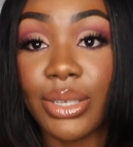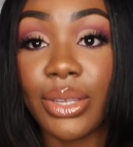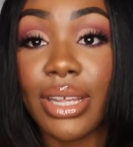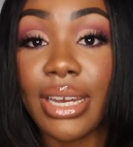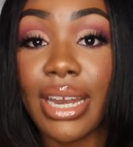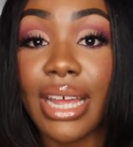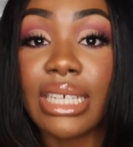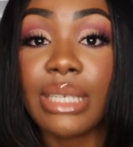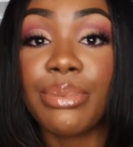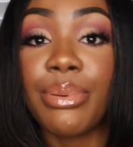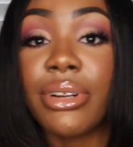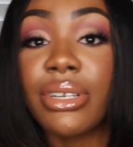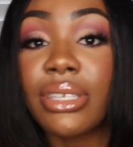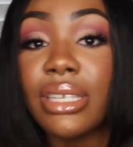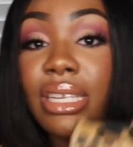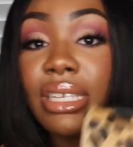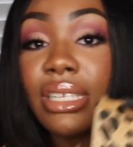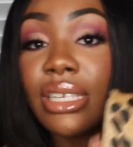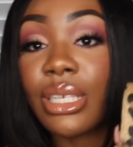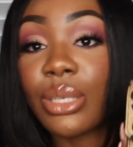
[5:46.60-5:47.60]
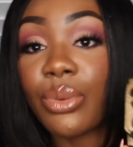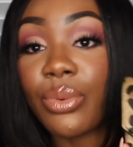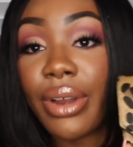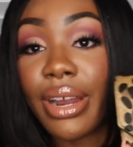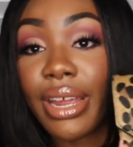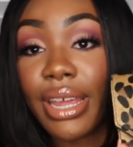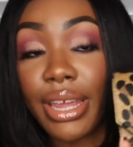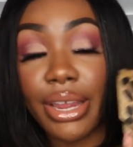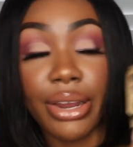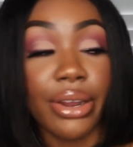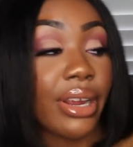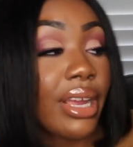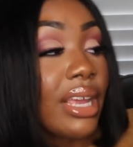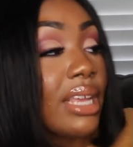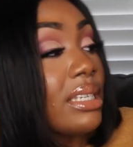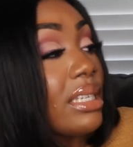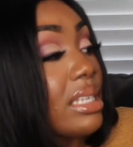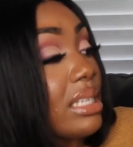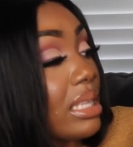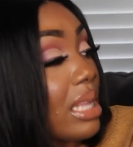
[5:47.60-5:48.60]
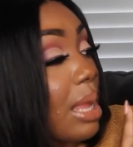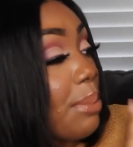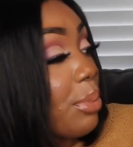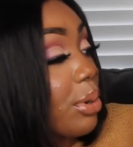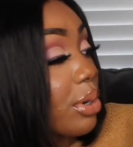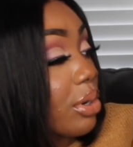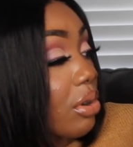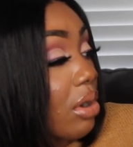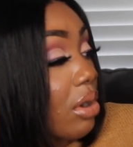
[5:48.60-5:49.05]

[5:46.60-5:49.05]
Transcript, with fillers: So the next purse is this one right here. It's this leopard